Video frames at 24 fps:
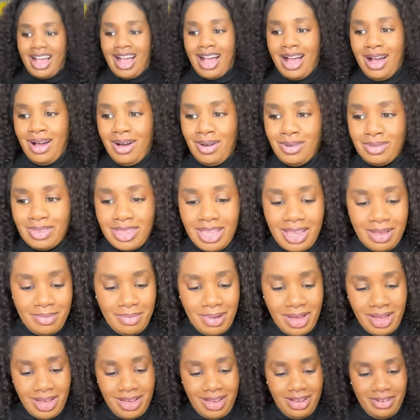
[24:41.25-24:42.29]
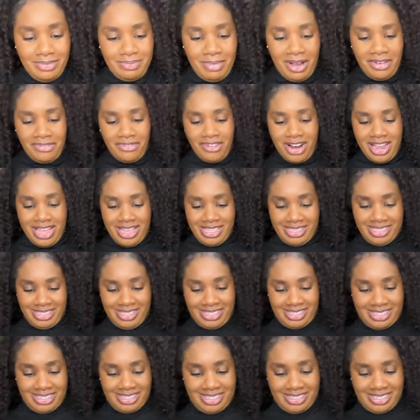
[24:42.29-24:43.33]
I don't think my friends,
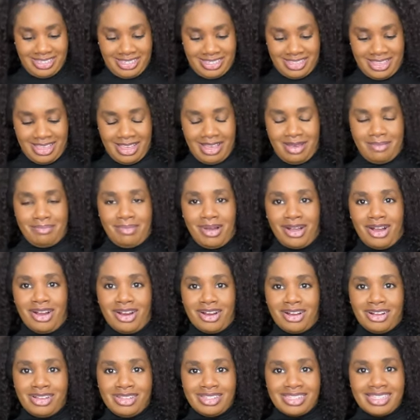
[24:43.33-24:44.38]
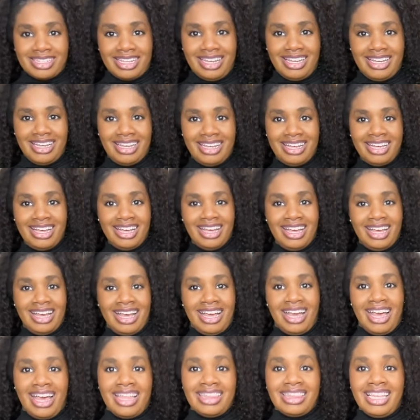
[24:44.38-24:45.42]
my girls,
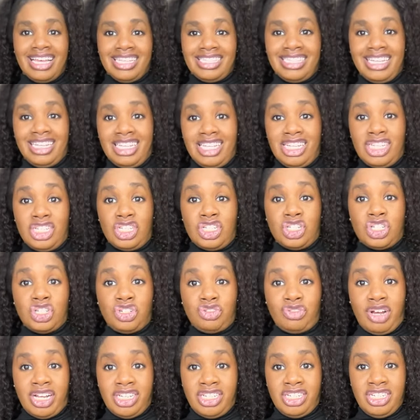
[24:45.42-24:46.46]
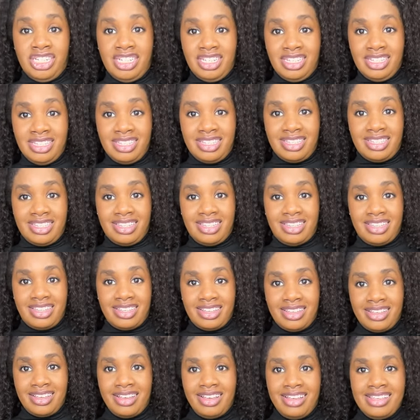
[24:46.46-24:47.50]
unless it stretches
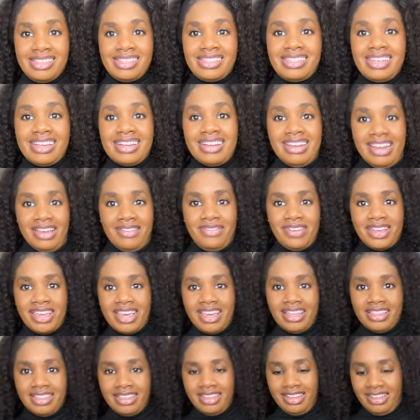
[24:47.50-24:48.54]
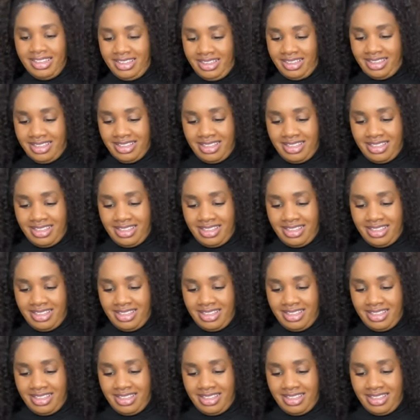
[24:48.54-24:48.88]
significantly,